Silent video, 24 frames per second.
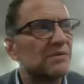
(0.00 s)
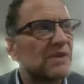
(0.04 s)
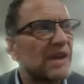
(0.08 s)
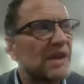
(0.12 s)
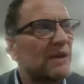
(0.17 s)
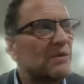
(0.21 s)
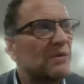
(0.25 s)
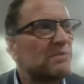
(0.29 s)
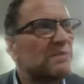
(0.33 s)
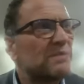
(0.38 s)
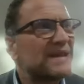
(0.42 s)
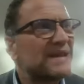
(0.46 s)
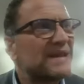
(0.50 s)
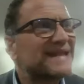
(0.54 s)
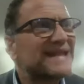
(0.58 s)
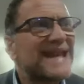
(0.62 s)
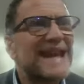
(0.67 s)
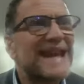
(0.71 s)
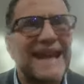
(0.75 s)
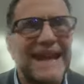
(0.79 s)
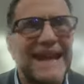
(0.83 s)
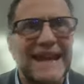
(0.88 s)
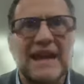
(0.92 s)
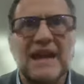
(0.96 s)
That would be
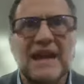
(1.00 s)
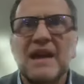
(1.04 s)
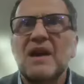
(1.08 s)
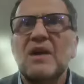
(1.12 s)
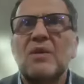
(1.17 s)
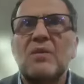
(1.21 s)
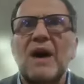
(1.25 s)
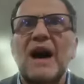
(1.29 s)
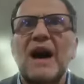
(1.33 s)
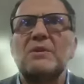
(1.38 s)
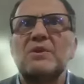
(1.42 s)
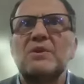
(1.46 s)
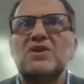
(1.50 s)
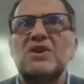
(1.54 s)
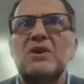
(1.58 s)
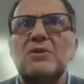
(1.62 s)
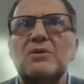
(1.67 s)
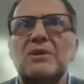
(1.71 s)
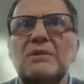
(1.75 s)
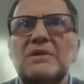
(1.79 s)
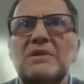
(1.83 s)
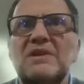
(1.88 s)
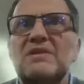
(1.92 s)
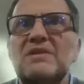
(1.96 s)
silly. Why would
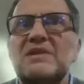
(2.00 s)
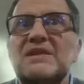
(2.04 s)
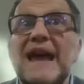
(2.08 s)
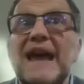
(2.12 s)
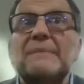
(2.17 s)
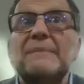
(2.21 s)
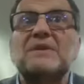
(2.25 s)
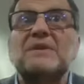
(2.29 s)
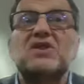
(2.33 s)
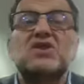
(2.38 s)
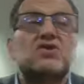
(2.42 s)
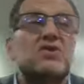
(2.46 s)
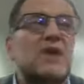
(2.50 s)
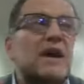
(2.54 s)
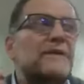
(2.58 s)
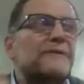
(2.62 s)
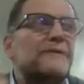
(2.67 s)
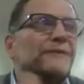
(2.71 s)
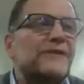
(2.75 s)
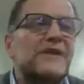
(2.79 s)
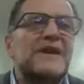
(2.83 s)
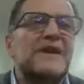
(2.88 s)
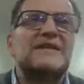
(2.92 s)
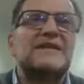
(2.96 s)
you
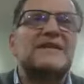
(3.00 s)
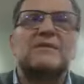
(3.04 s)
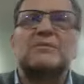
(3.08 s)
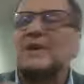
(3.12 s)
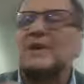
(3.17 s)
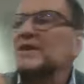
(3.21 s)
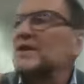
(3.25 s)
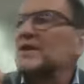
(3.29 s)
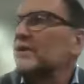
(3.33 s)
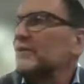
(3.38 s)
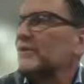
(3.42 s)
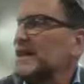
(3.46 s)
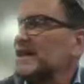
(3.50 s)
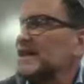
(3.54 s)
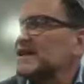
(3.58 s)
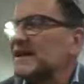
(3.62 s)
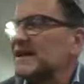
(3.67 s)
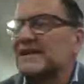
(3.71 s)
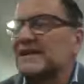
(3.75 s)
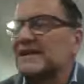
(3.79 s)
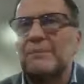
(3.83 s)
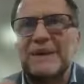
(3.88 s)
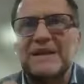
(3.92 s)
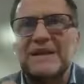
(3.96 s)
demonstrate freedom when you're
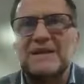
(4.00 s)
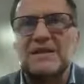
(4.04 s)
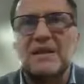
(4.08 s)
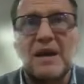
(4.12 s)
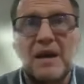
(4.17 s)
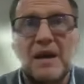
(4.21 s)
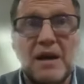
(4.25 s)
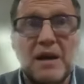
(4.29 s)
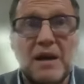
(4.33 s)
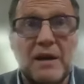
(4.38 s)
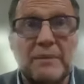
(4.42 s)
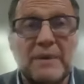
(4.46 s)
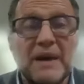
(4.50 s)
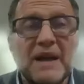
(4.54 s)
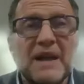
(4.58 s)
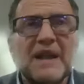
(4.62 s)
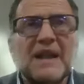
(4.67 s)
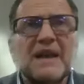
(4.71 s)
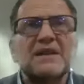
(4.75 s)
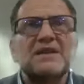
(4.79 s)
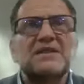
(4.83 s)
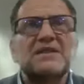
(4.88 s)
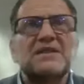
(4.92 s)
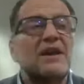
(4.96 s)
eating the bitter herb?
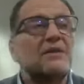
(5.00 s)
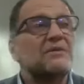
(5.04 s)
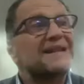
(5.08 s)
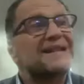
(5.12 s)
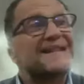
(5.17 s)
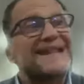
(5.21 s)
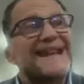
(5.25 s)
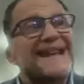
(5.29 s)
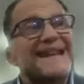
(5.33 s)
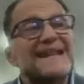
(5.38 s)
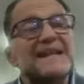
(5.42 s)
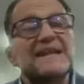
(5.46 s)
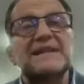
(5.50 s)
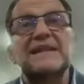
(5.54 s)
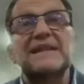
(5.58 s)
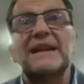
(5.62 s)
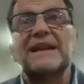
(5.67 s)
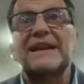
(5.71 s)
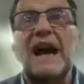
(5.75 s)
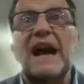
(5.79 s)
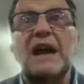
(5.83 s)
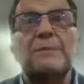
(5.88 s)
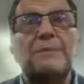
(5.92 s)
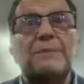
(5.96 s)
So since the
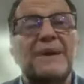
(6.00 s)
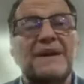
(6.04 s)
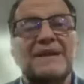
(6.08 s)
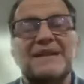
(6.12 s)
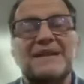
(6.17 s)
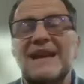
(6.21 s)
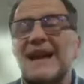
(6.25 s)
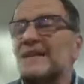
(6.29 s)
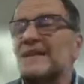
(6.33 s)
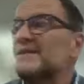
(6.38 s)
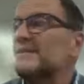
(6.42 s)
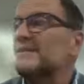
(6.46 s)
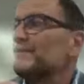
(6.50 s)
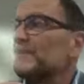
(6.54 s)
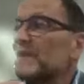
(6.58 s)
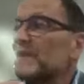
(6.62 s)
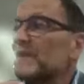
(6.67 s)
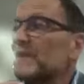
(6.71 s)
Karpas has